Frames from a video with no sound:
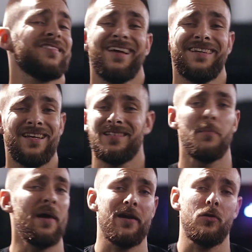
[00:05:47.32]
set is
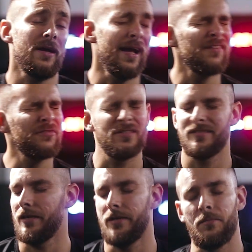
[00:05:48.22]
a battle. Every
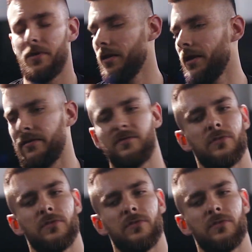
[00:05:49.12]
set, I'm not lying